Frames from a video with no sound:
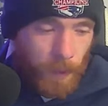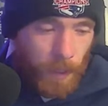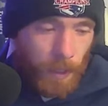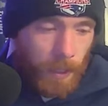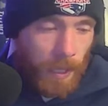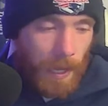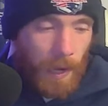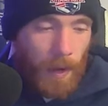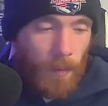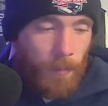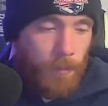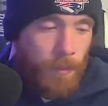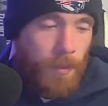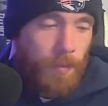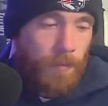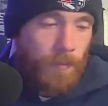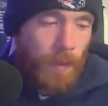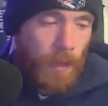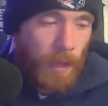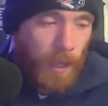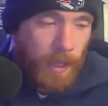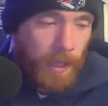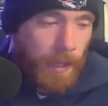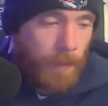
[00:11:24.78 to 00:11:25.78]
But now
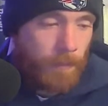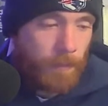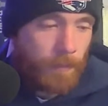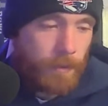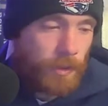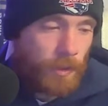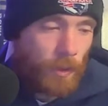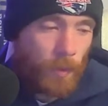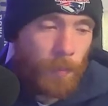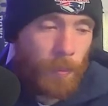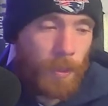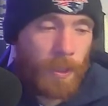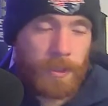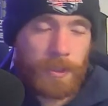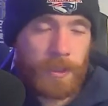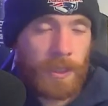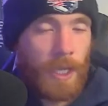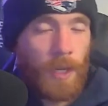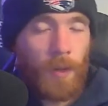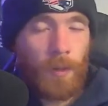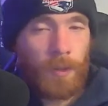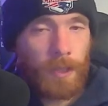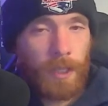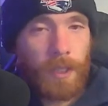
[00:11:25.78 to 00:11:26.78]
I'm so
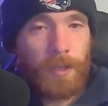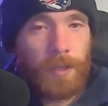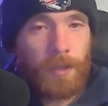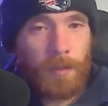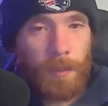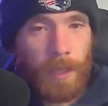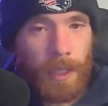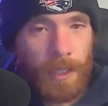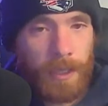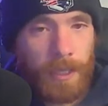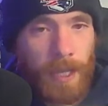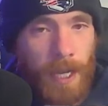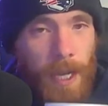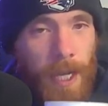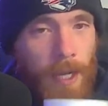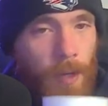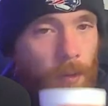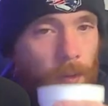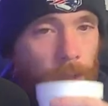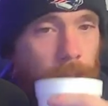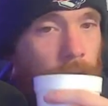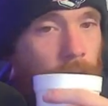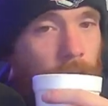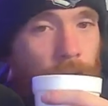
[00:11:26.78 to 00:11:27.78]
pissed I don't get to make that.
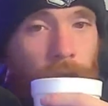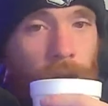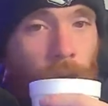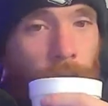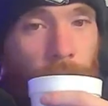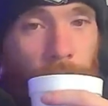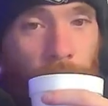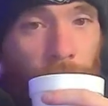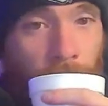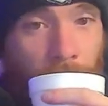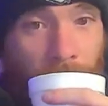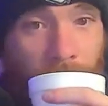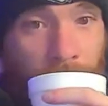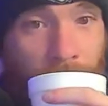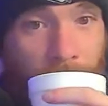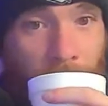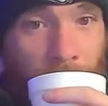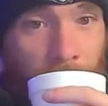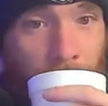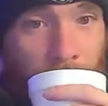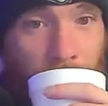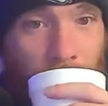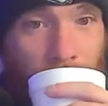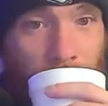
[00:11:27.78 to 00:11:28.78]
I don't get to go and correct
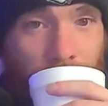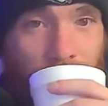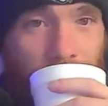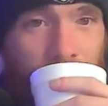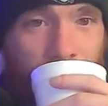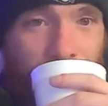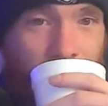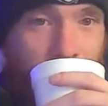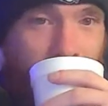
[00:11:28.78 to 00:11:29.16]
my picks.